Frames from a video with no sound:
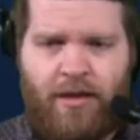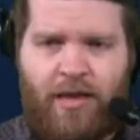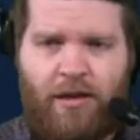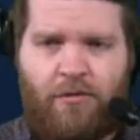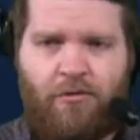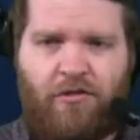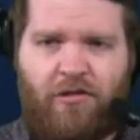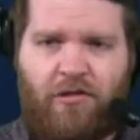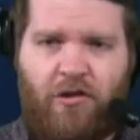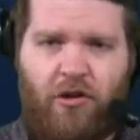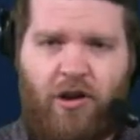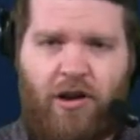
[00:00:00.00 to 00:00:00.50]
he
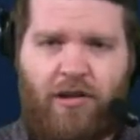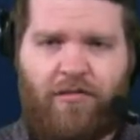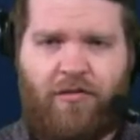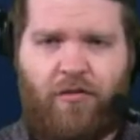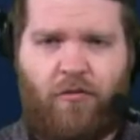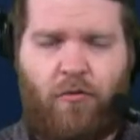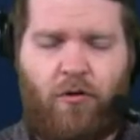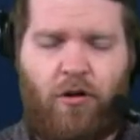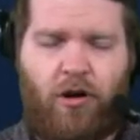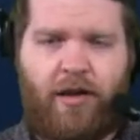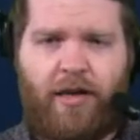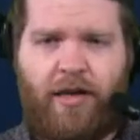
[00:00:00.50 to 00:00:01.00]
was good as
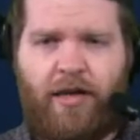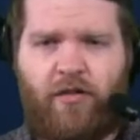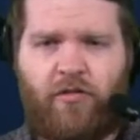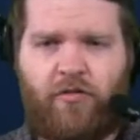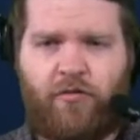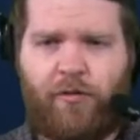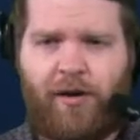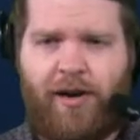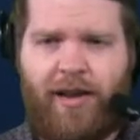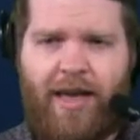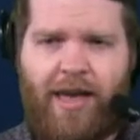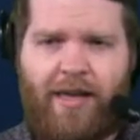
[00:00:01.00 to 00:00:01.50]
a rookie in
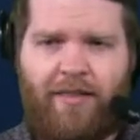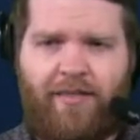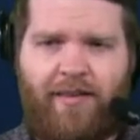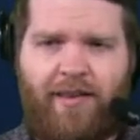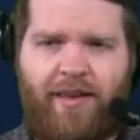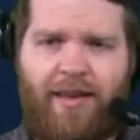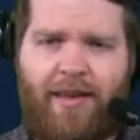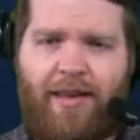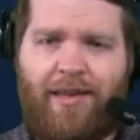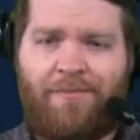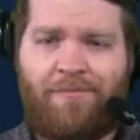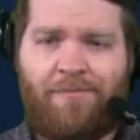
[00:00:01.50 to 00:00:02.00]

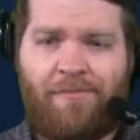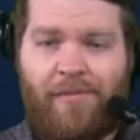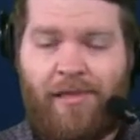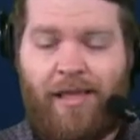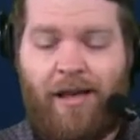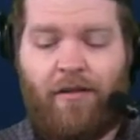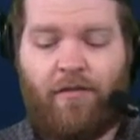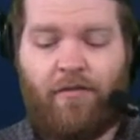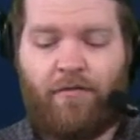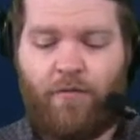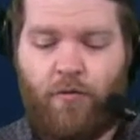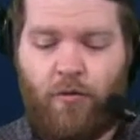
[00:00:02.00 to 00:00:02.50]
2018.
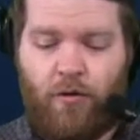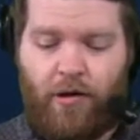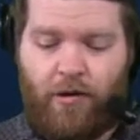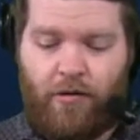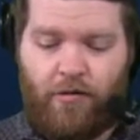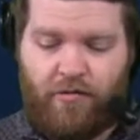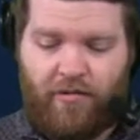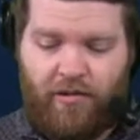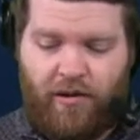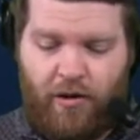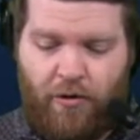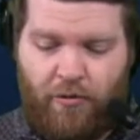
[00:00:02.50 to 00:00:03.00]
That was 4
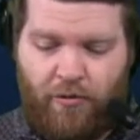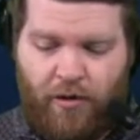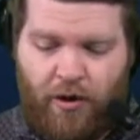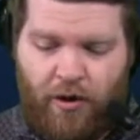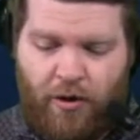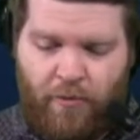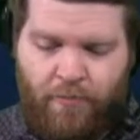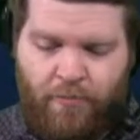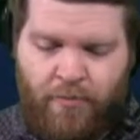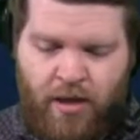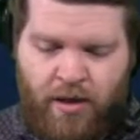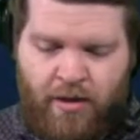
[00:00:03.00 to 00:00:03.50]
years ago,
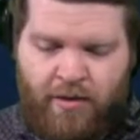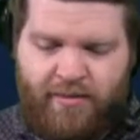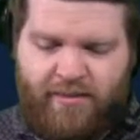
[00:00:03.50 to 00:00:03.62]
though.